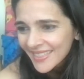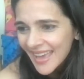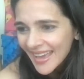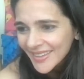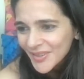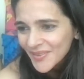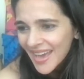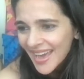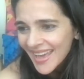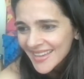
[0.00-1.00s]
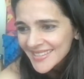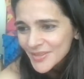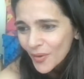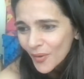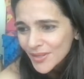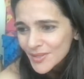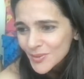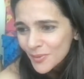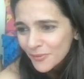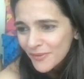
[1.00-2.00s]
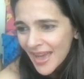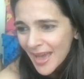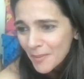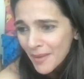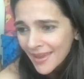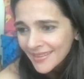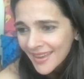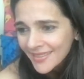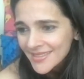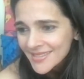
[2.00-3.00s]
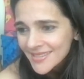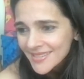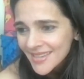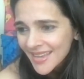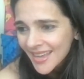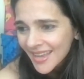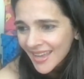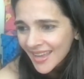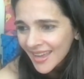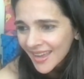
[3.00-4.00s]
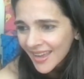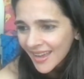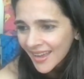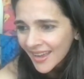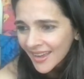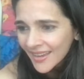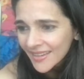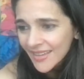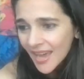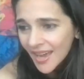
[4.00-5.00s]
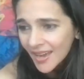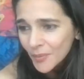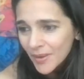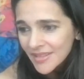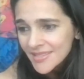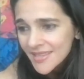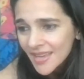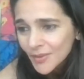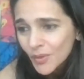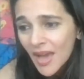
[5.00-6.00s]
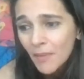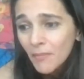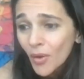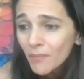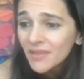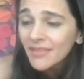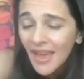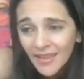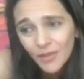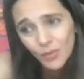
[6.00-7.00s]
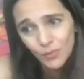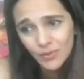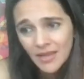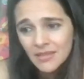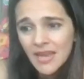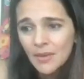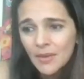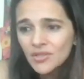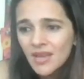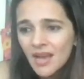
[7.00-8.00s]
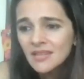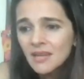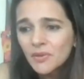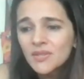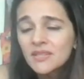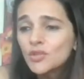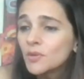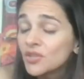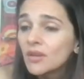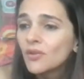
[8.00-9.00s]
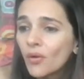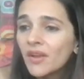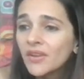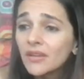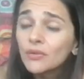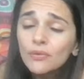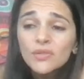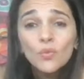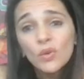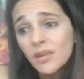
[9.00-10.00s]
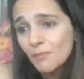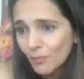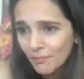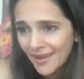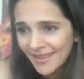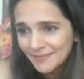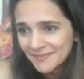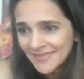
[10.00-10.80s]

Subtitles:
Thank you, guys. You're all so fab. And yeah, this is yeah, well said, Gulam Mohammed. Thank you. That's I was just asking about the situation in your area. It's only Mumbai.